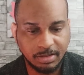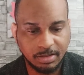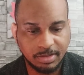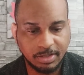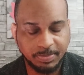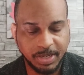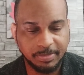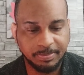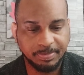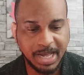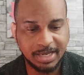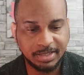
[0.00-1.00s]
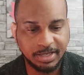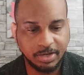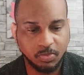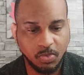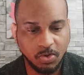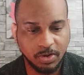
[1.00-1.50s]
It says, but Bostic
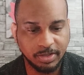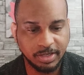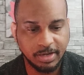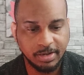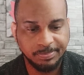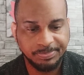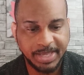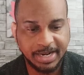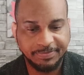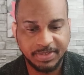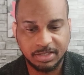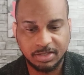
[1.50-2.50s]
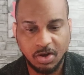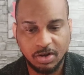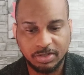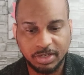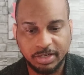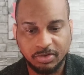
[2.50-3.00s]
warned that if it
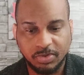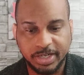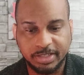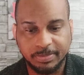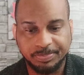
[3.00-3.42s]
starts to increase,